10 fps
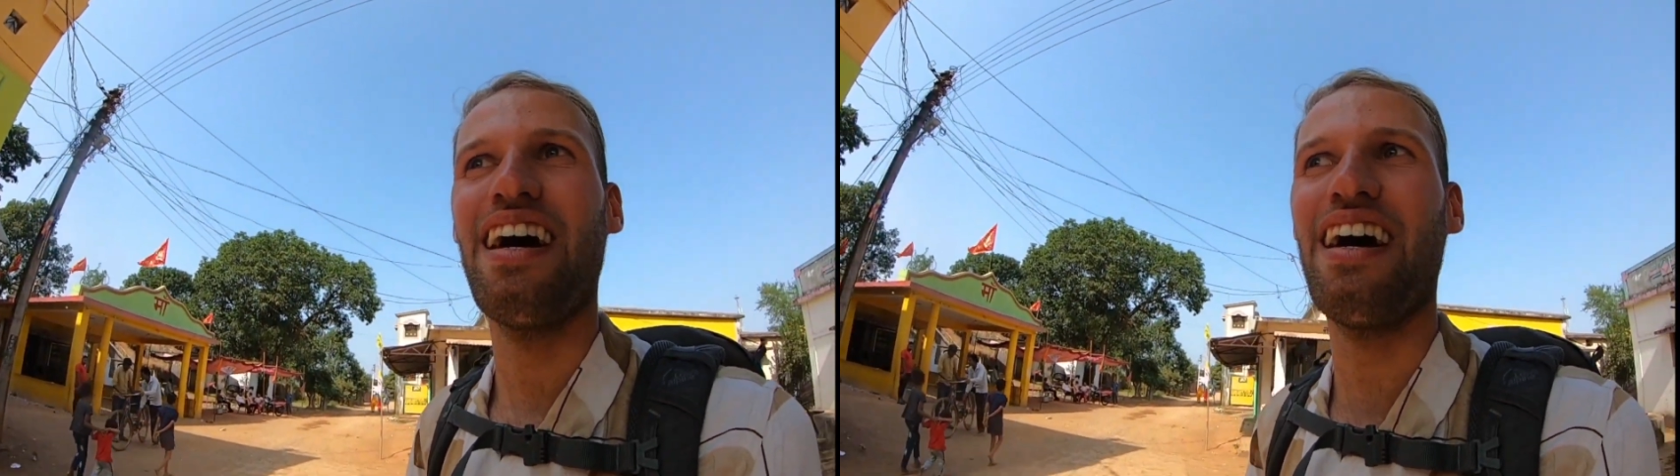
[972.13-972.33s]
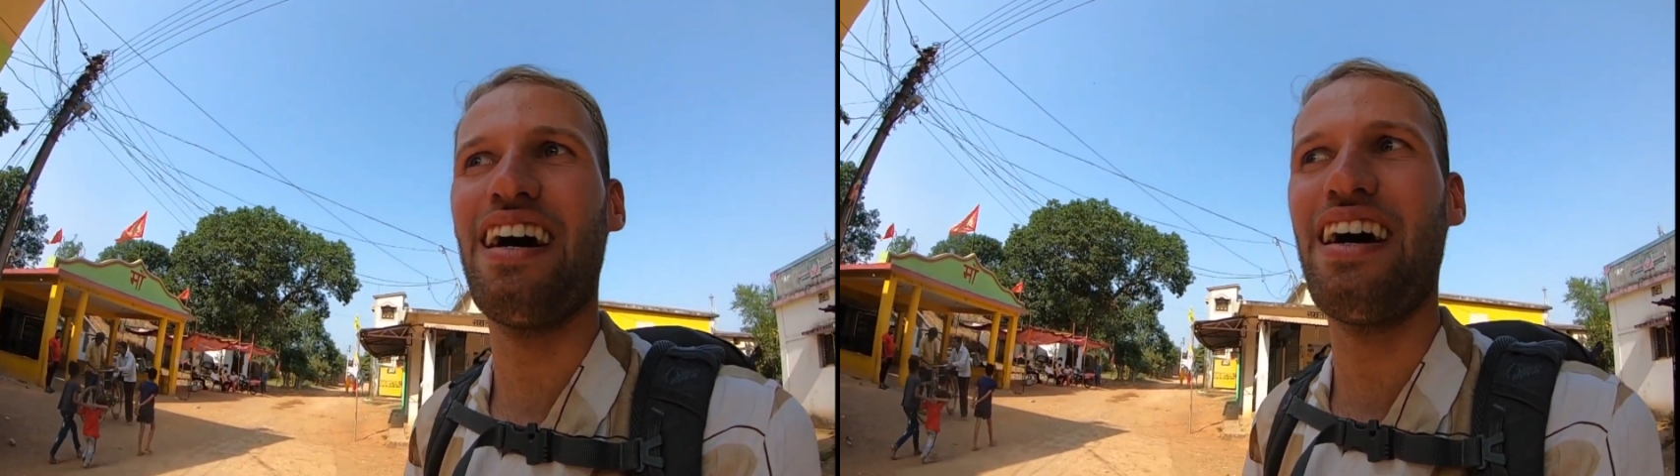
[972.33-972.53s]

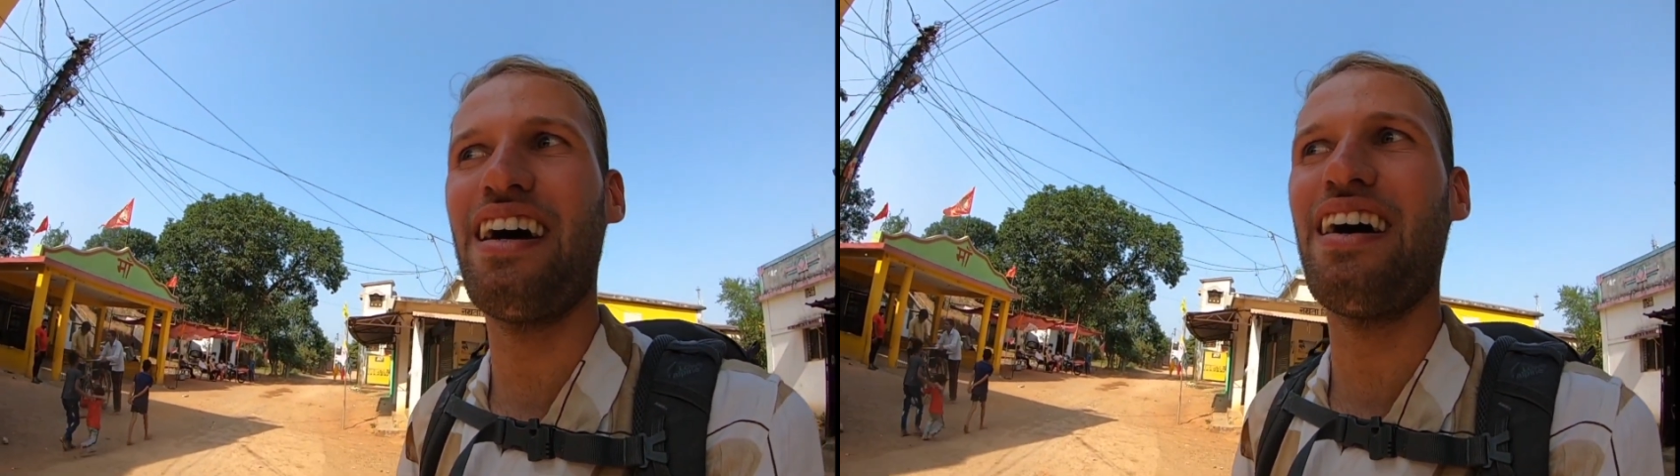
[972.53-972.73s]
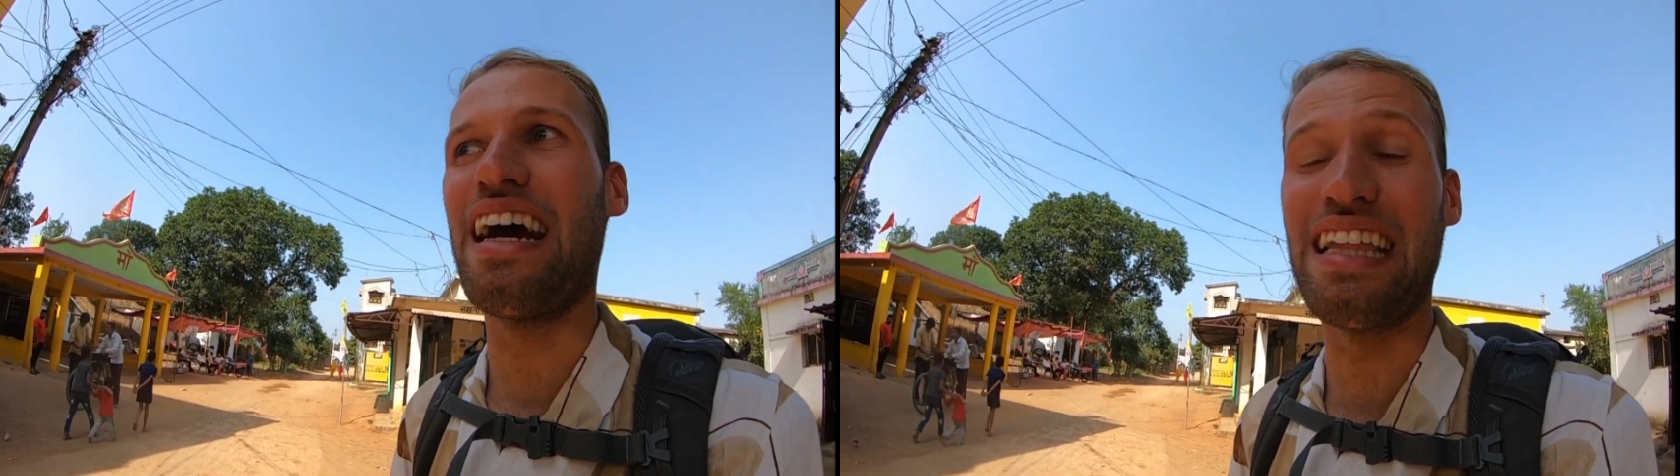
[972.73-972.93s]

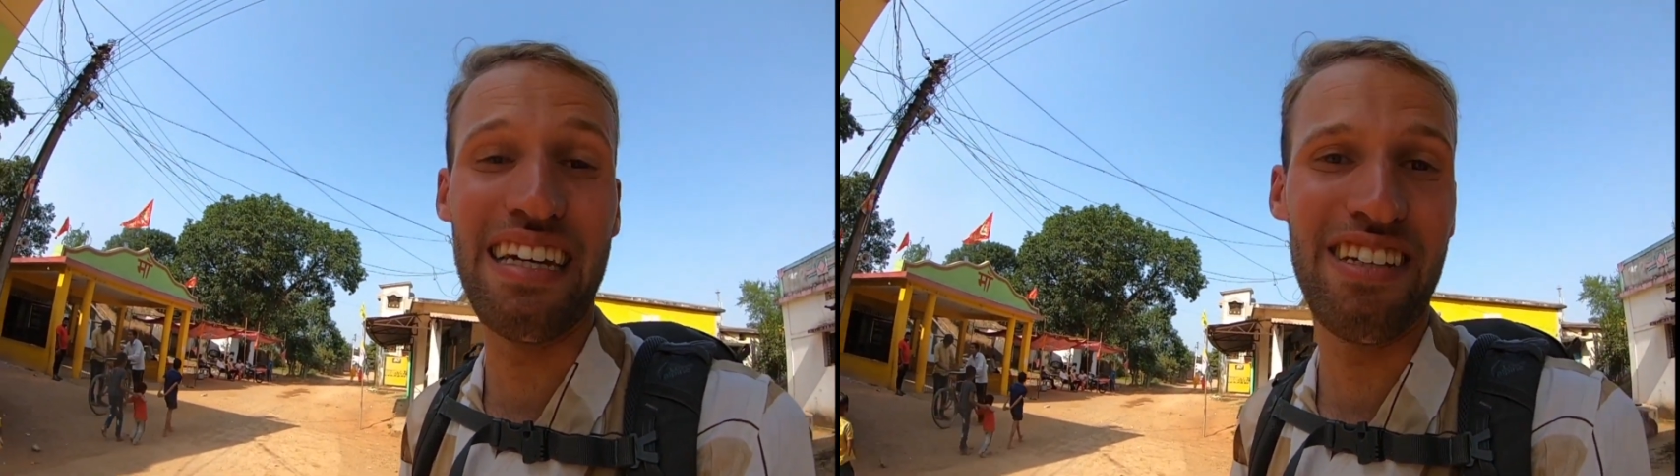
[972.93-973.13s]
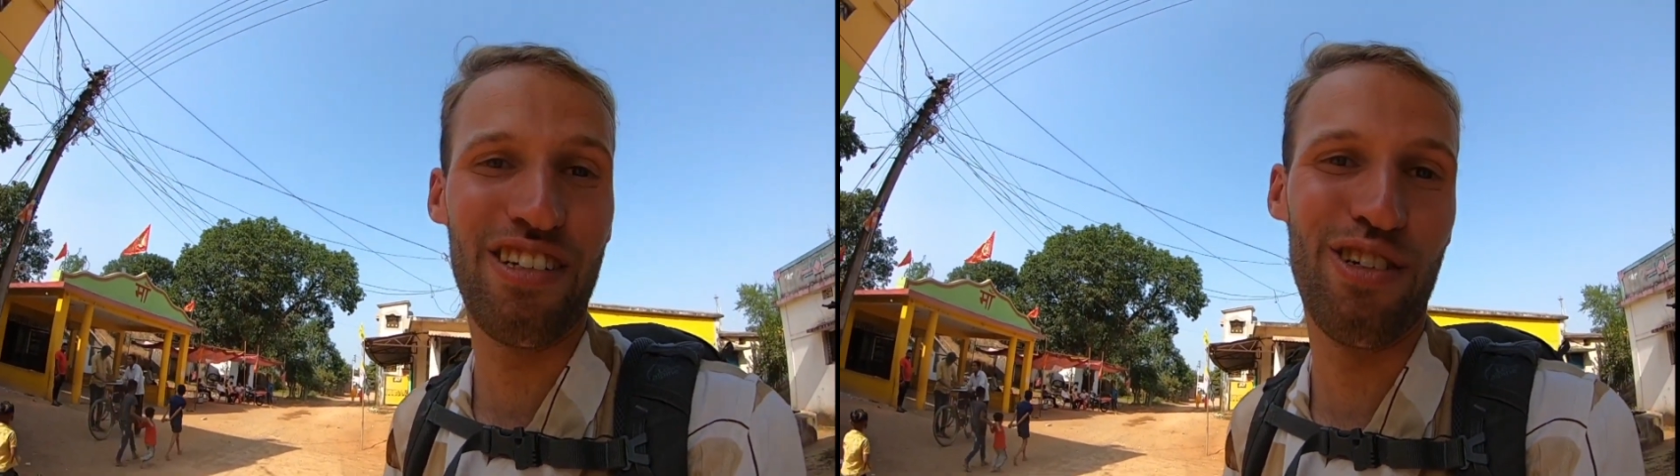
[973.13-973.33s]
And
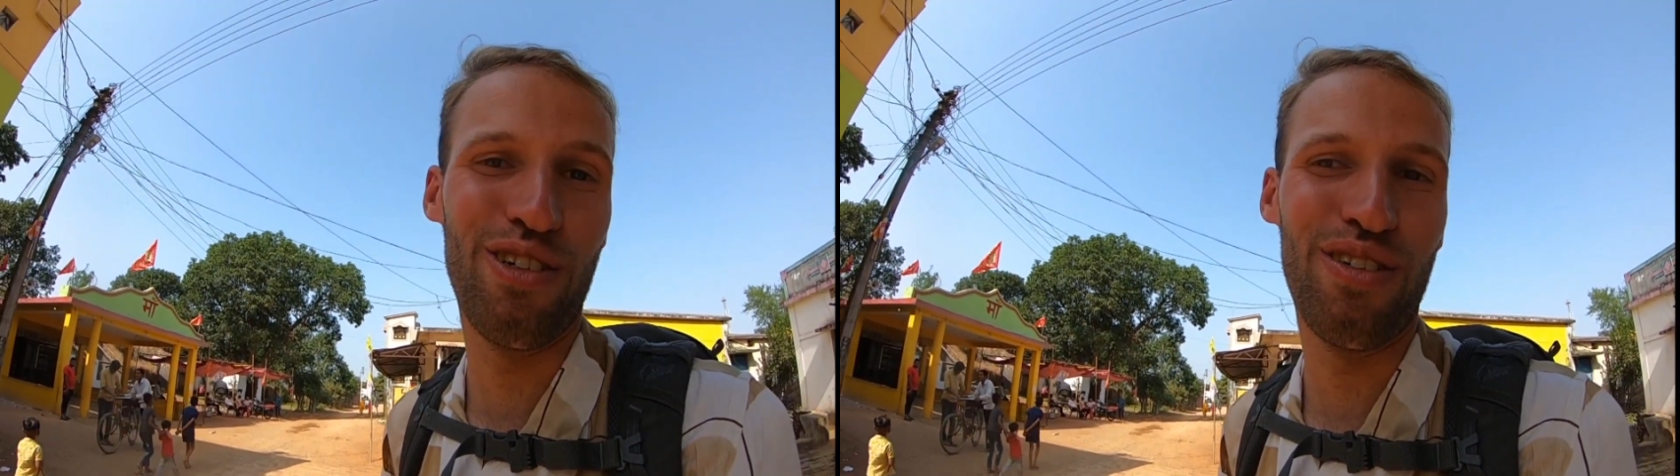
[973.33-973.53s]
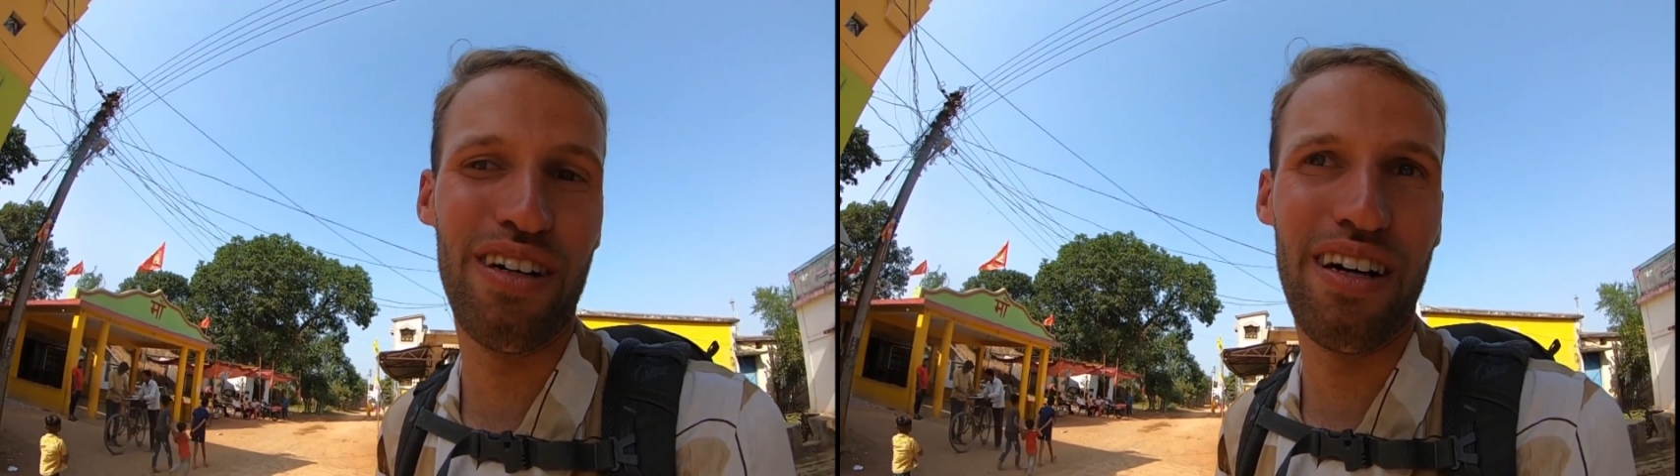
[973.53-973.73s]
that is
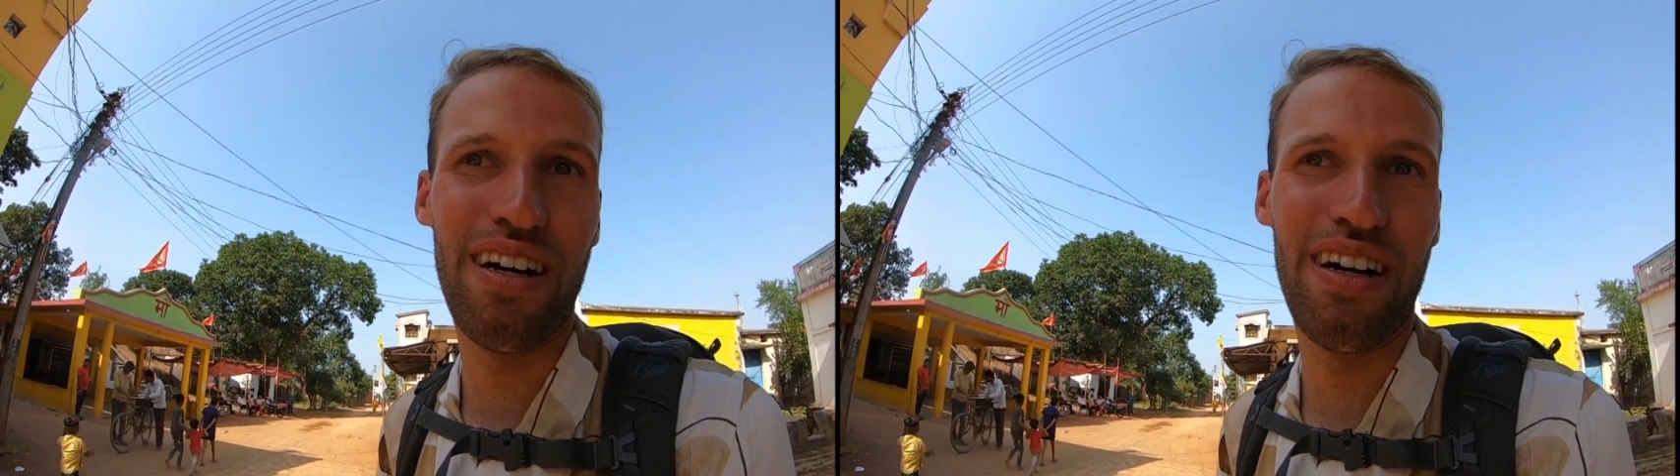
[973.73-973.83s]
to,